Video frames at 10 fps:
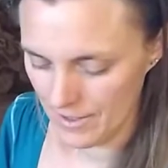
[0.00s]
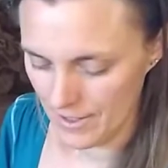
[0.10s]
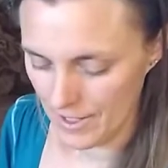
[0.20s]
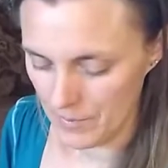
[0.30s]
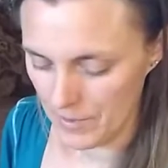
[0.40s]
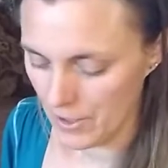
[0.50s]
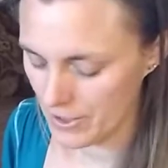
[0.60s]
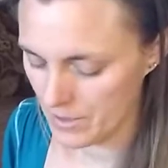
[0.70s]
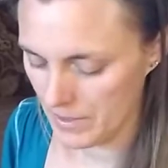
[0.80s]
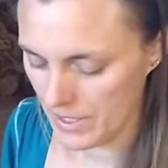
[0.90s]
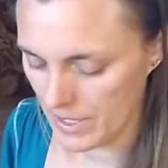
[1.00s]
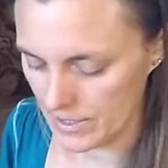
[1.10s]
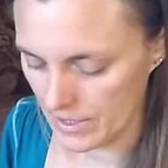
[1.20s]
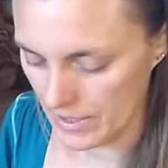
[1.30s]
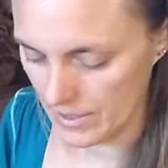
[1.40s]
it could just be an
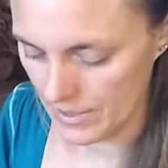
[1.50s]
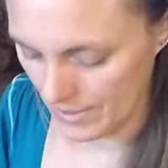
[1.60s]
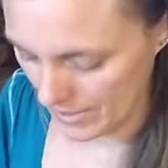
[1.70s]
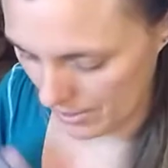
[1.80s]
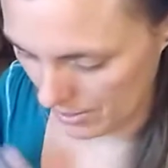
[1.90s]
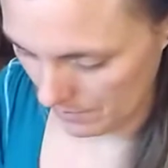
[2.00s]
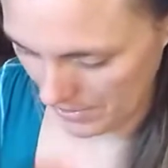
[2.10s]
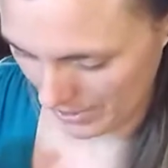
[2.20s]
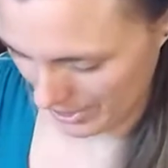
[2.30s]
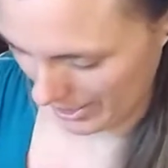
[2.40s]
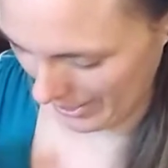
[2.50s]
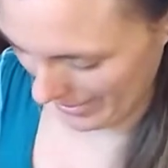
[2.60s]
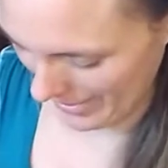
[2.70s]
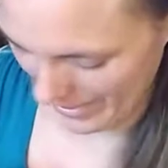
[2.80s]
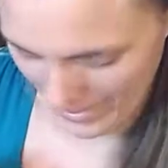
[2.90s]
idea. Let's talk about the
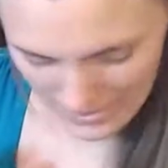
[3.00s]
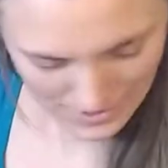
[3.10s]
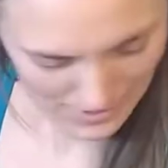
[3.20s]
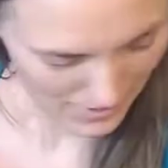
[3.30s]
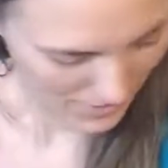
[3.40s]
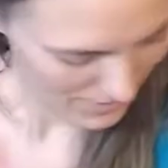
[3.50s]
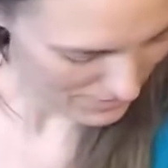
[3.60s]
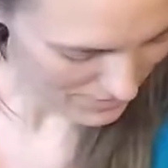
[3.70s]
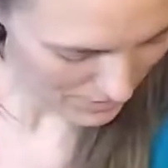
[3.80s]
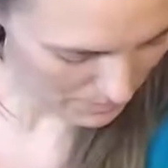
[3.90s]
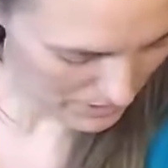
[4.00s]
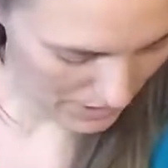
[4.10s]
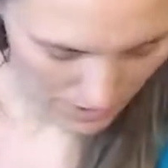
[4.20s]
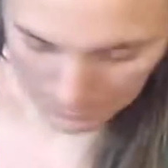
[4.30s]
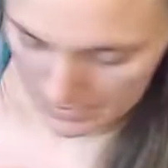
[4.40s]
Chariot.
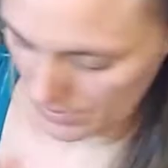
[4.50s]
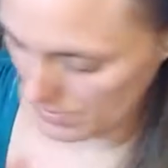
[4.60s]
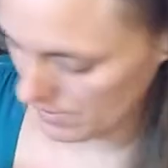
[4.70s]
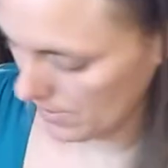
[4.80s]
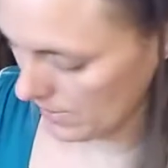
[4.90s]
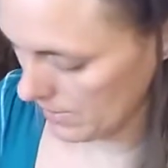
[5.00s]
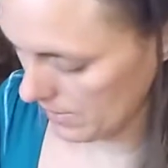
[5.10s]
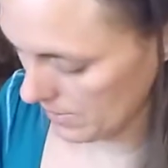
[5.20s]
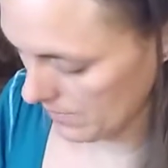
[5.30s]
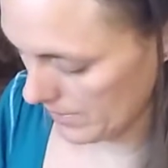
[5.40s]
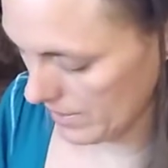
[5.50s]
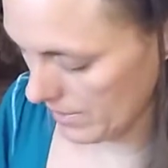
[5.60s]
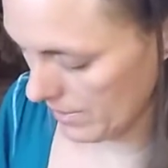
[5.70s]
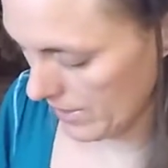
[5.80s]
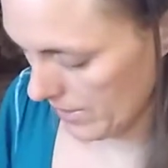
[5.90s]
Sometimes these things, I swear.
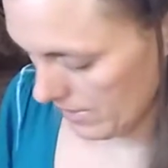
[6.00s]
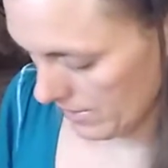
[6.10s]
All right.